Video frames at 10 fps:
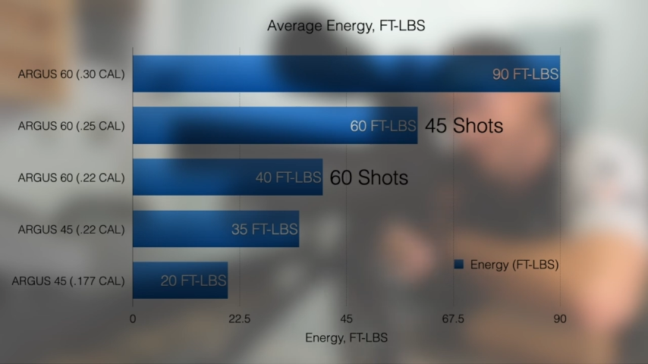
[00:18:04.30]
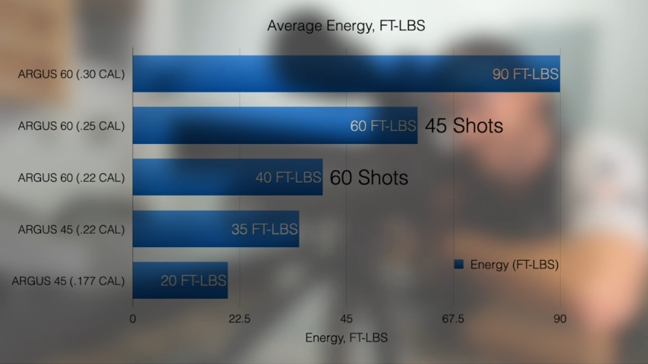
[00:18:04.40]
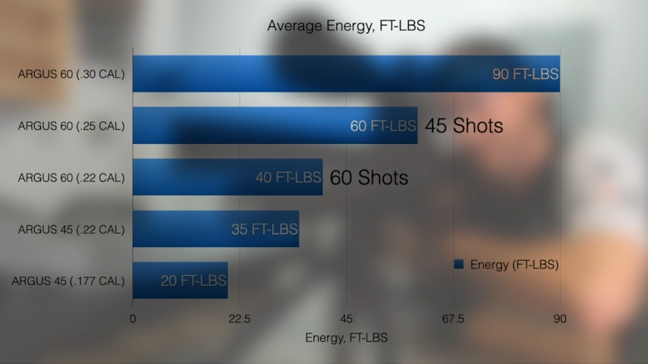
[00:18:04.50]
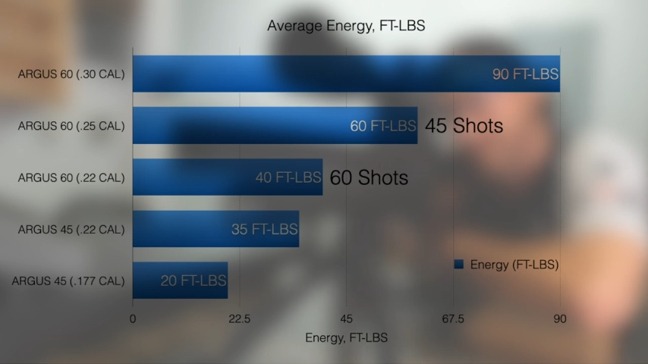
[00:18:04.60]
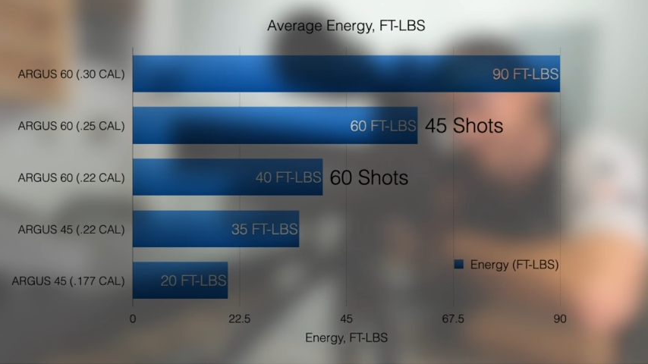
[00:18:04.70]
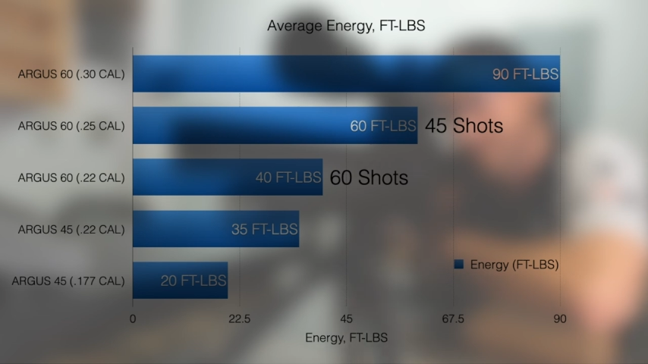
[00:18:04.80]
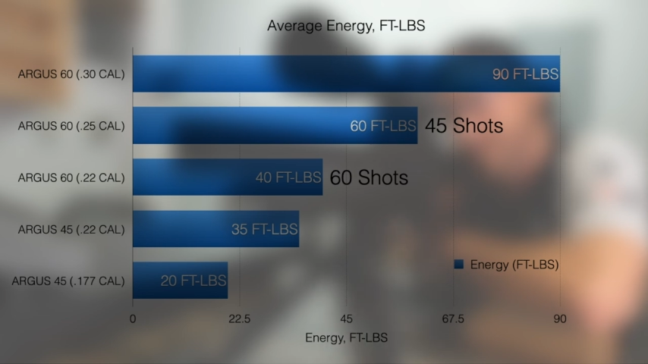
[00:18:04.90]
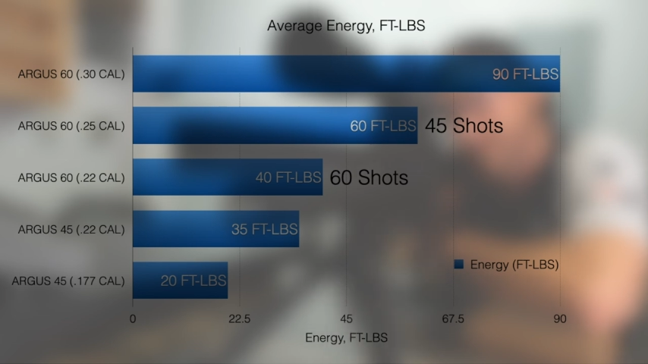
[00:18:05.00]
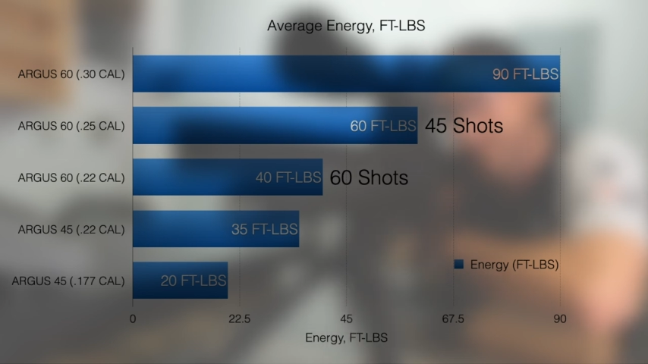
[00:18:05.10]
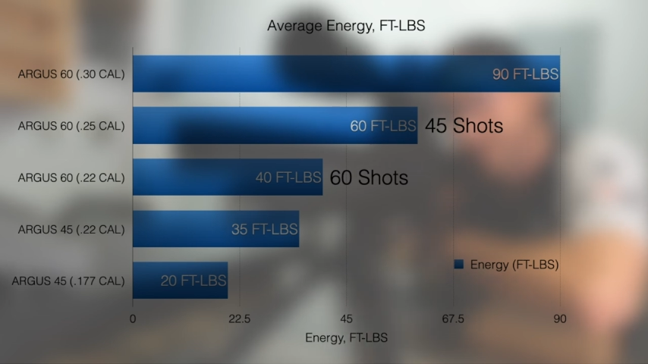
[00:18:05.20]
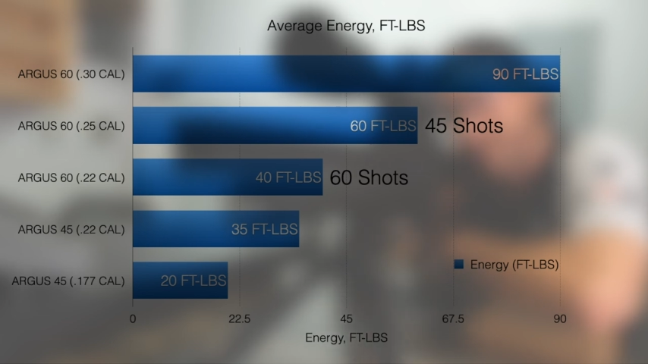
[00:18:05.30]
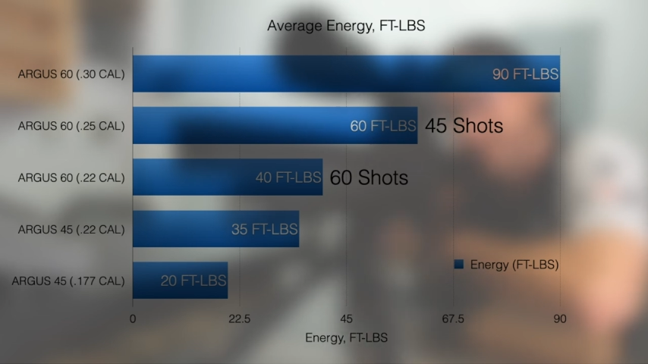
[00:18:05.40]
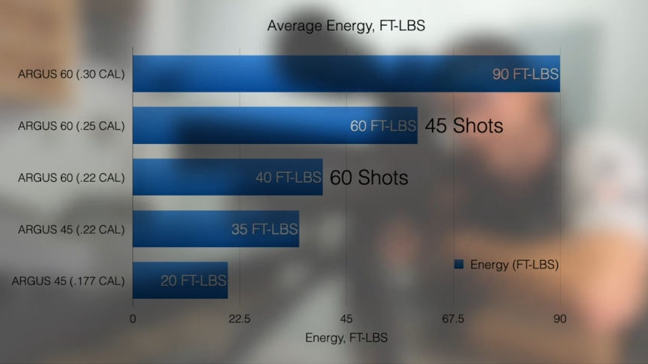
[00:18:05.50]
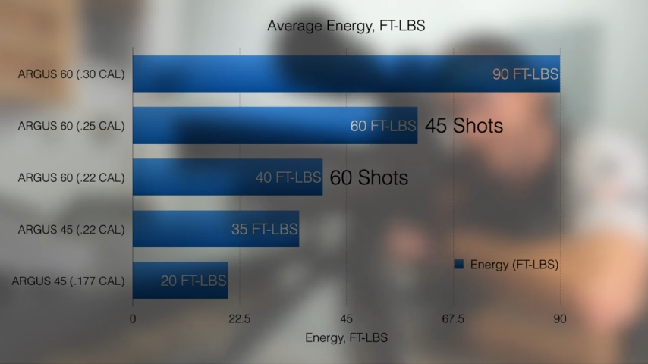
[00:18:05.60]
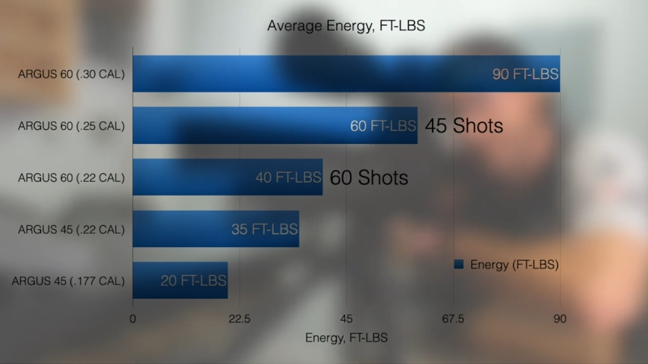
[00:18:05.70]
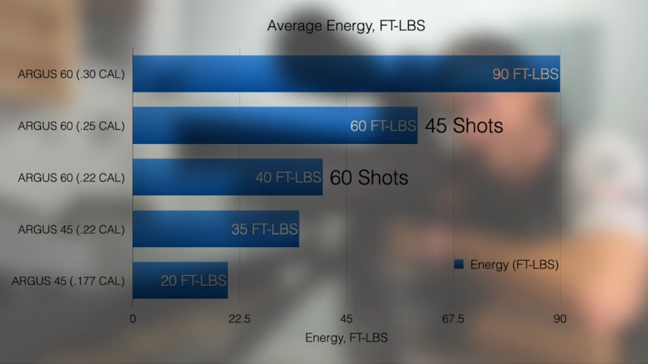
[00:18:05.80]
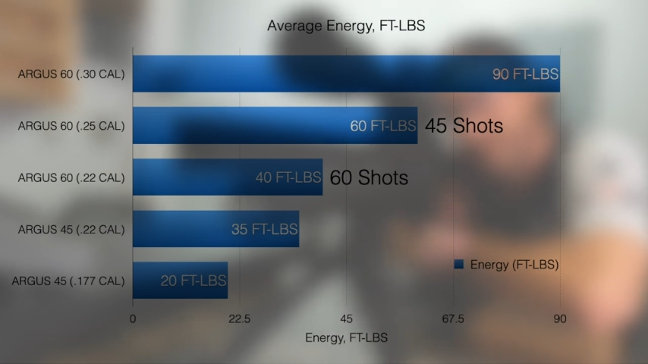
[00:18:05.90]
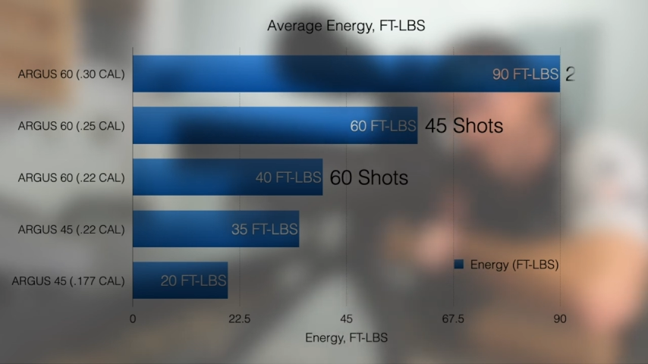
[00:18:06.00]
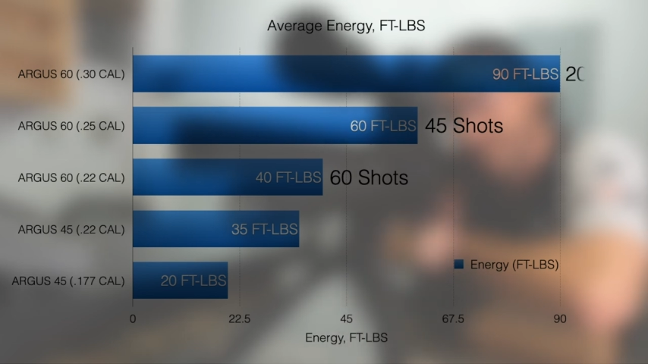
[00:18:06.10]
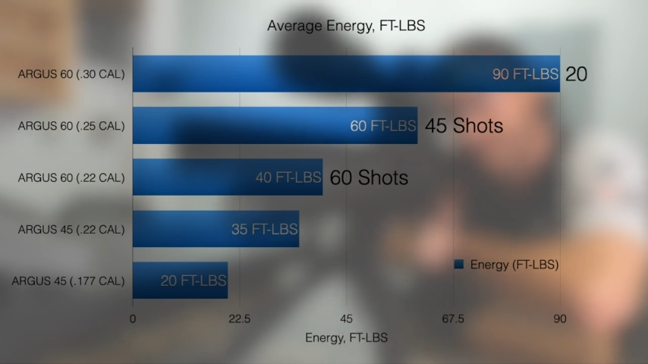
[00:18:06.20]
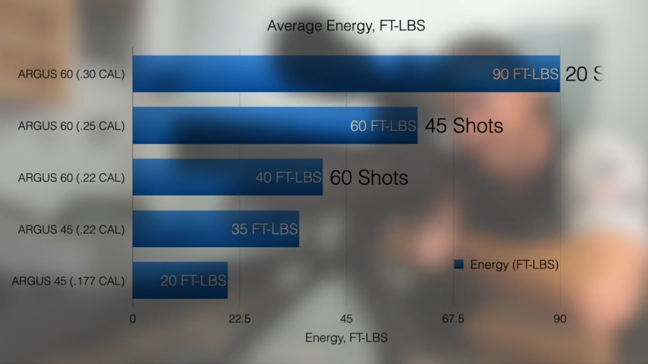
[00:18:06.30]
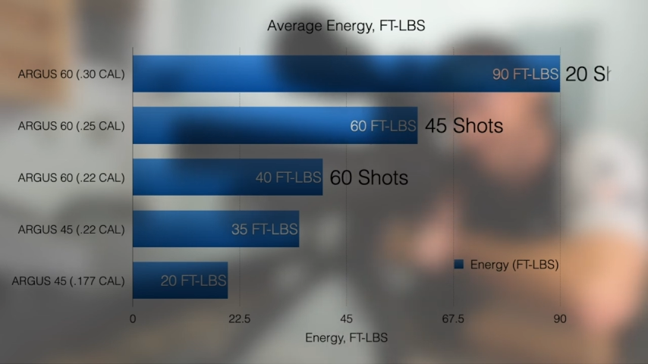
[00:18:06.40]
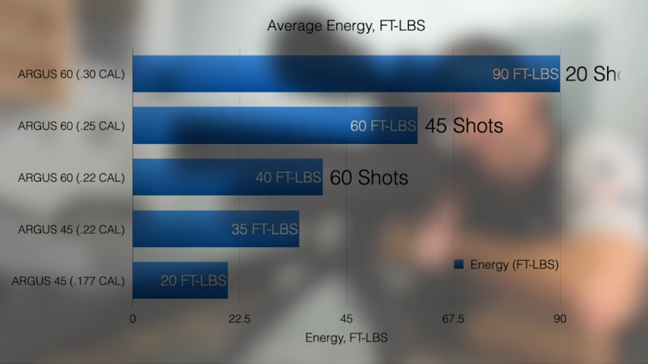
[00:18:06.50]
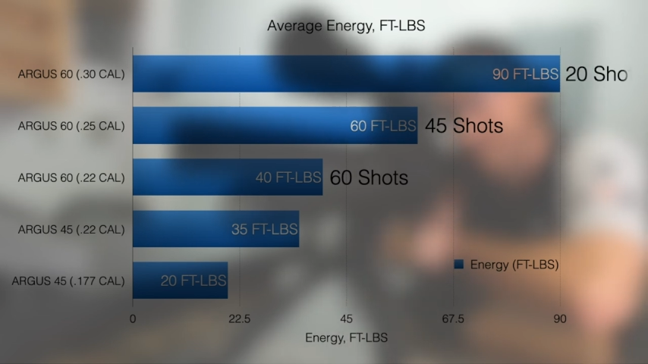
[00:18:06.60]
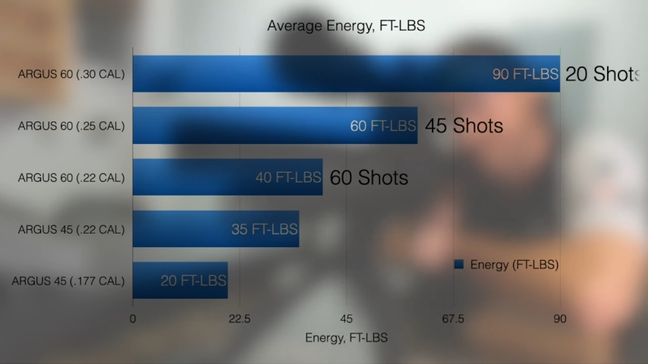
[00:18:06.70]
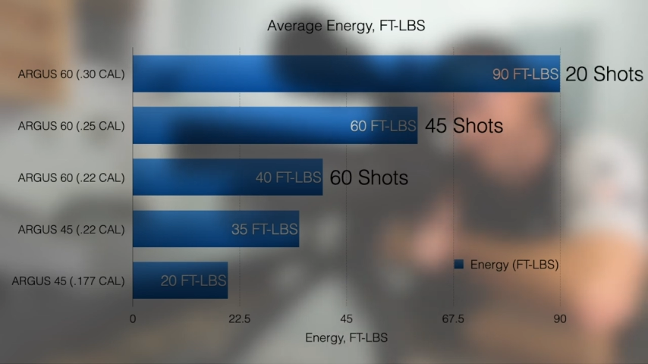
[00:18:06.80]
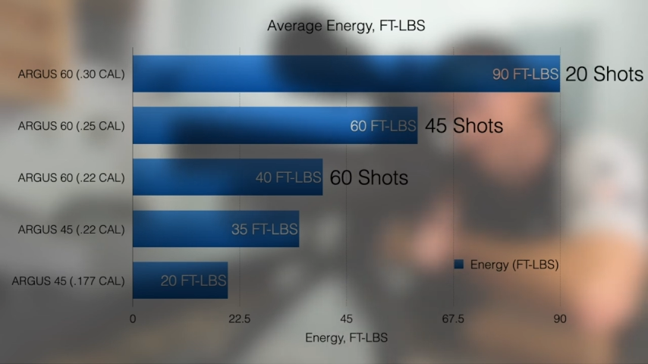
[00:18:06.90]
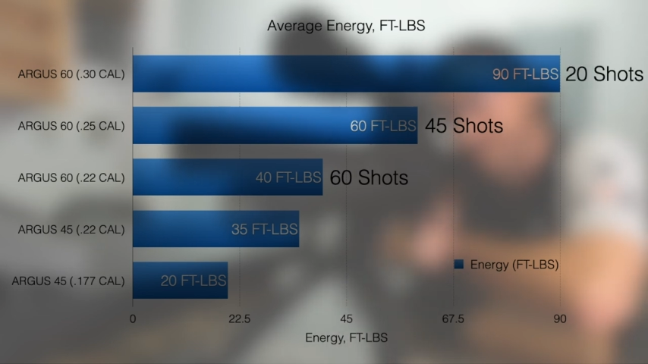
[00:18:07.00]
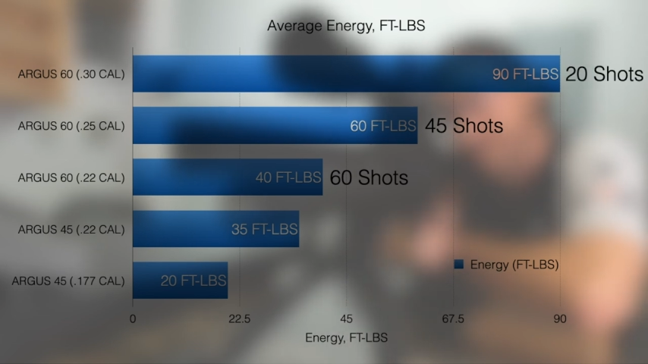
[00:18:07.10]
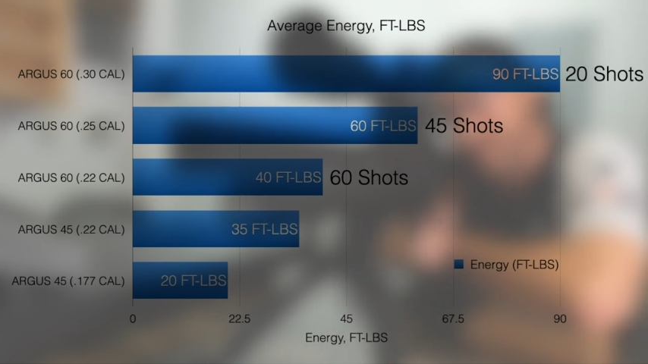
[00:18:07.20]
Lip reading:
[unreadable: no face in view]